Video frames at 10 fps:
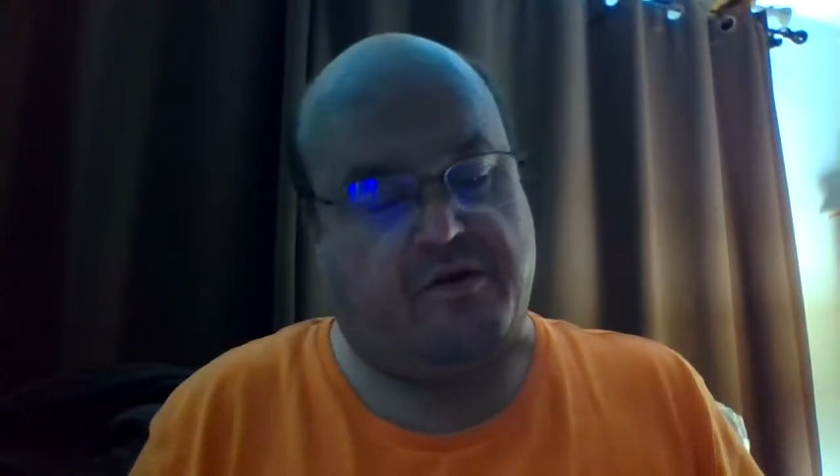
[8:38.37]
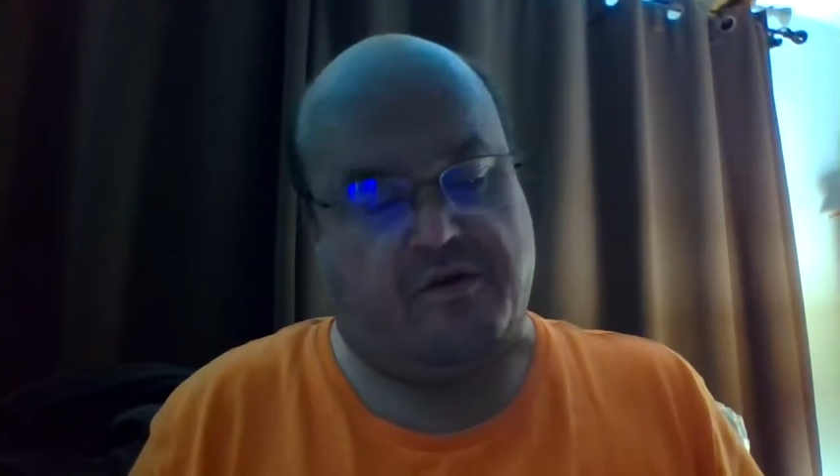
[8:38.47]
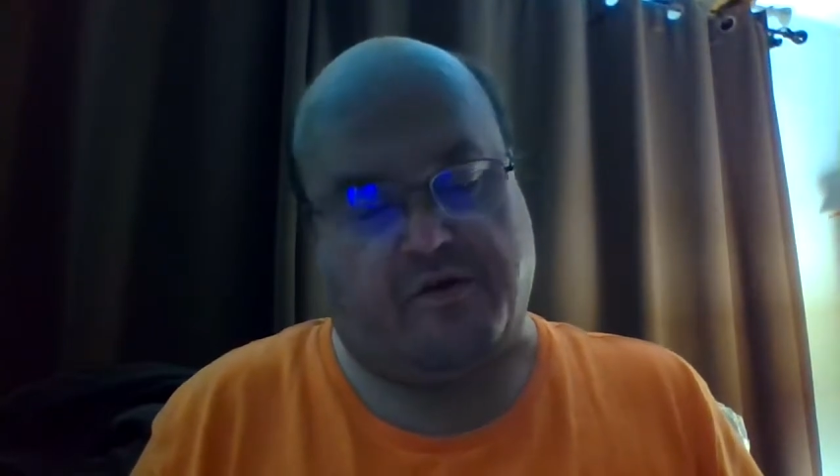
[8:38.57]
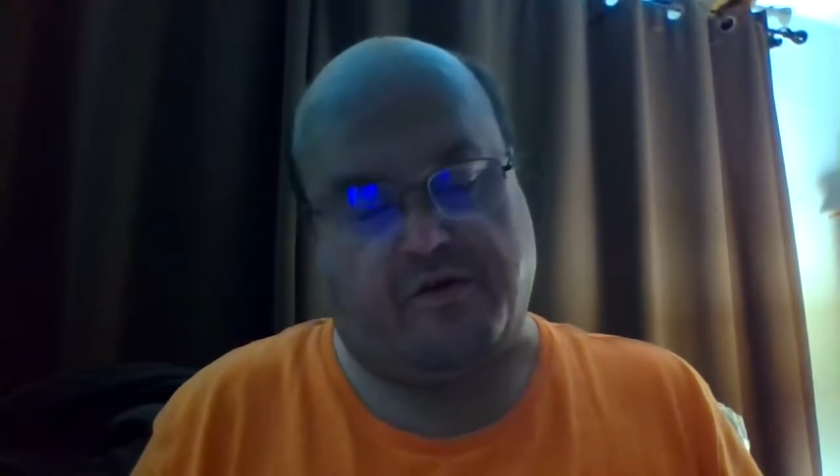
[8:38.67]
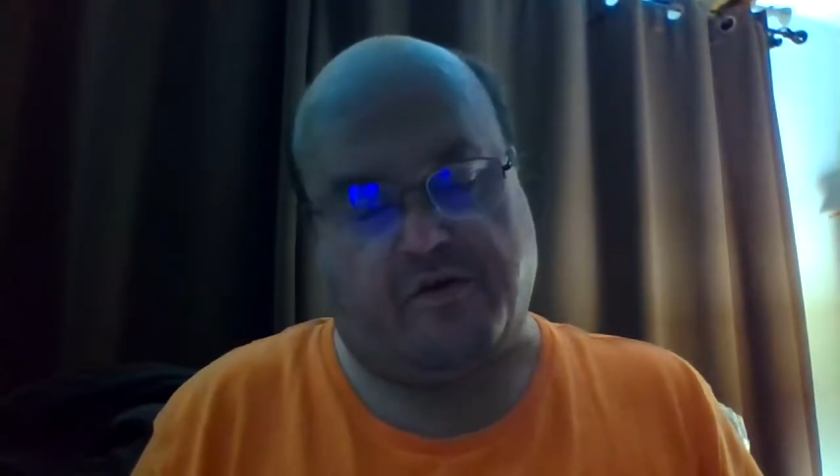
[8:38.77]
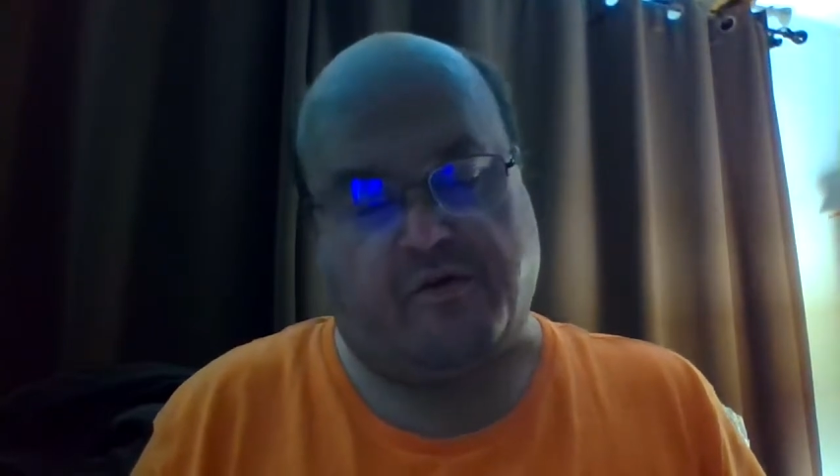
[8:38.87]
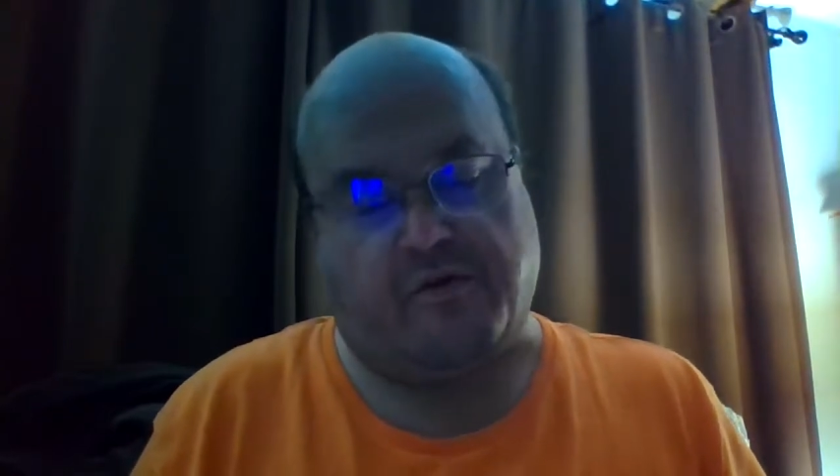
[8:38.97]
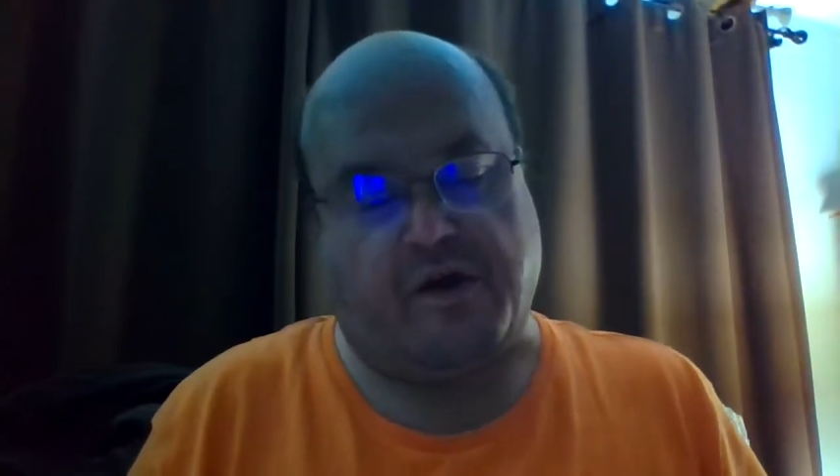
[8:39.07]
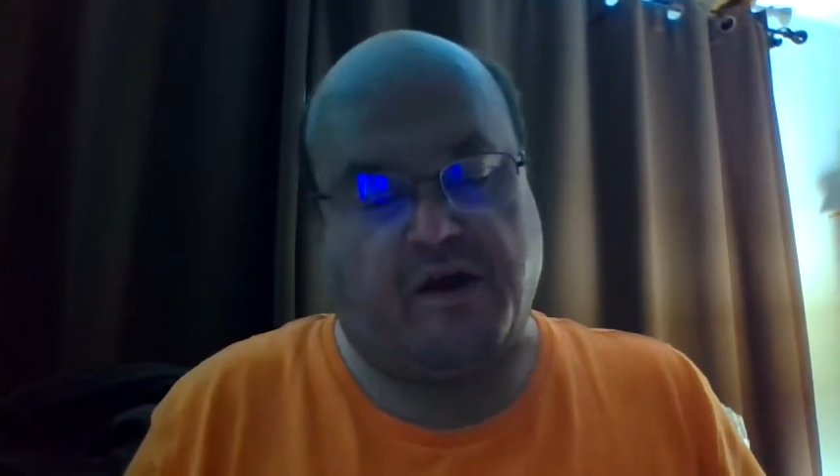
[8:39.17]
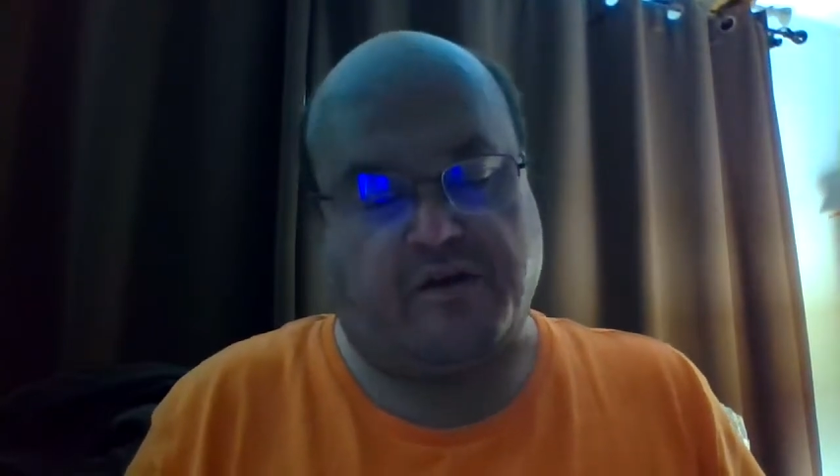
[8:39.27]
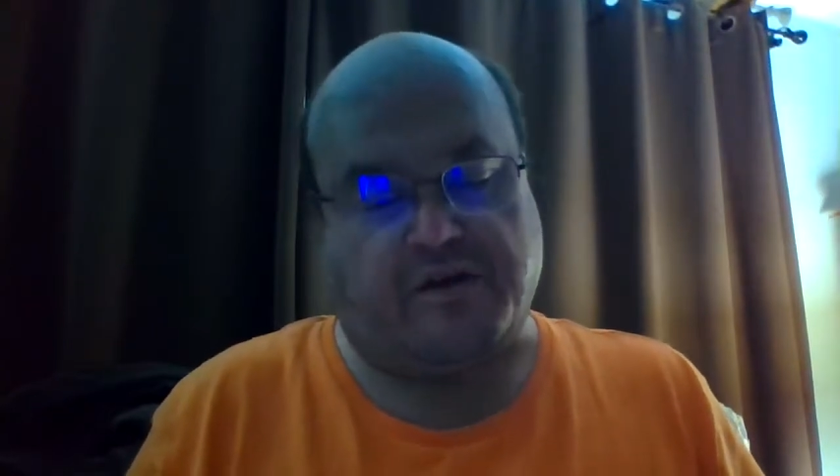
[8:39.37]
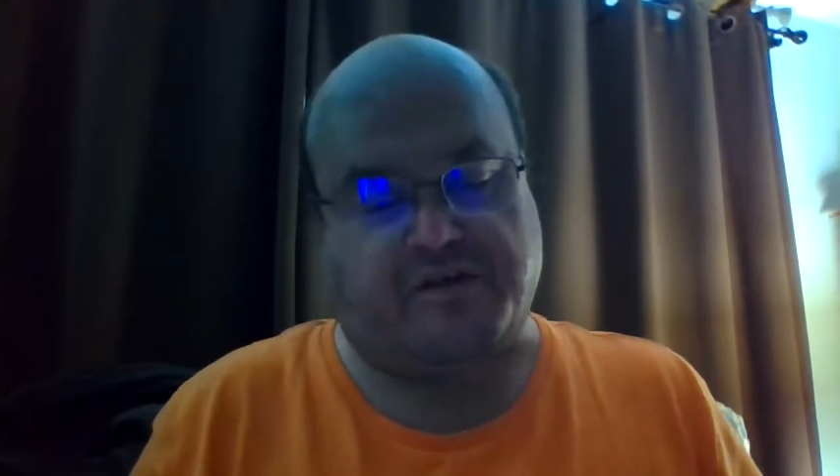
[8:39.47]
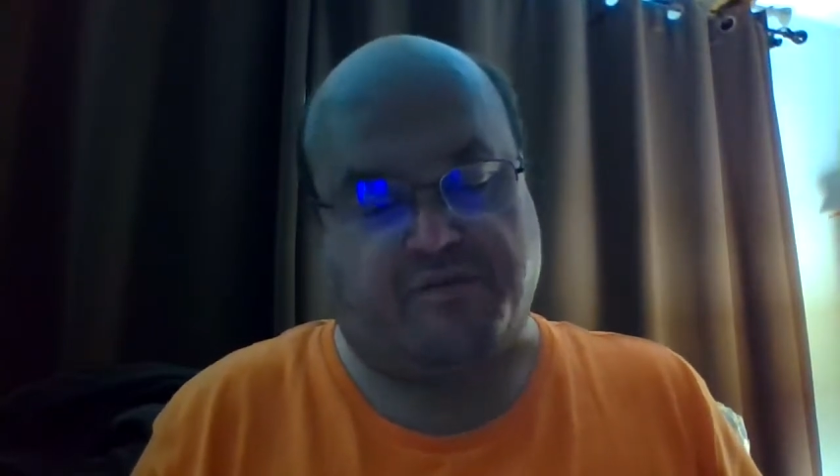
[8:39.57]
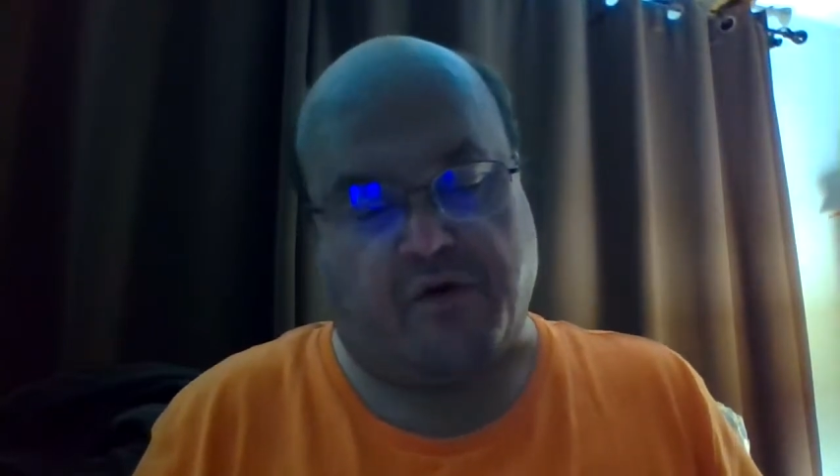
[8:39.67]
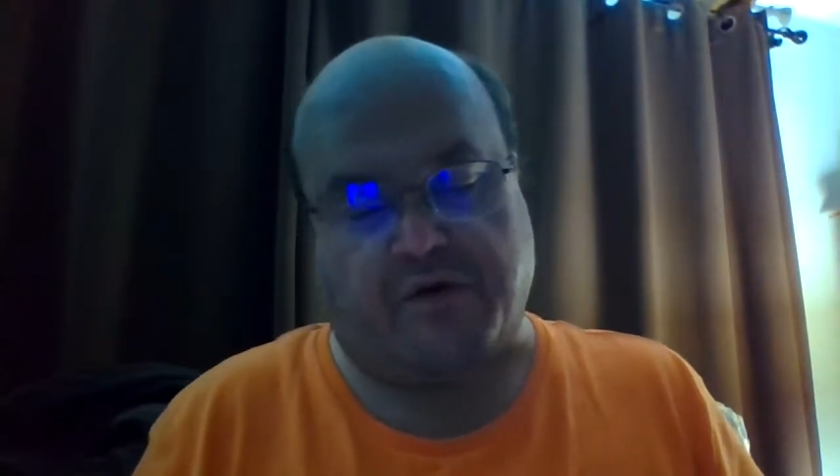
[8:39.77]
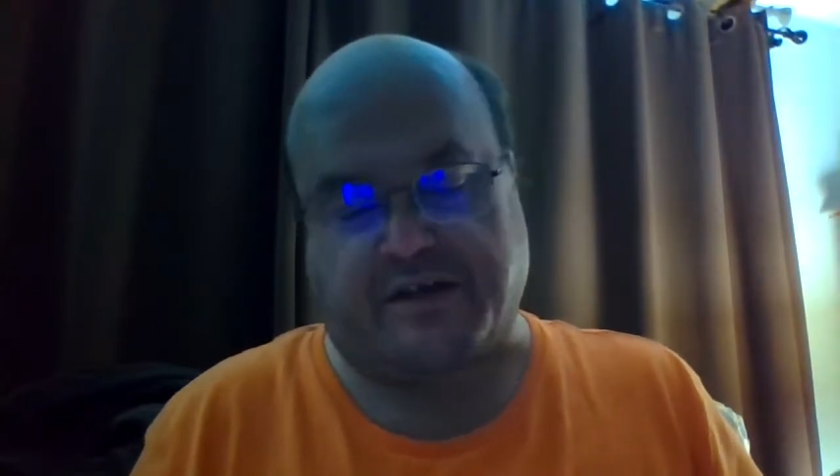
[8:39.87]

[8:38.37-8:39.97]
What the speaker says: "No, the smoke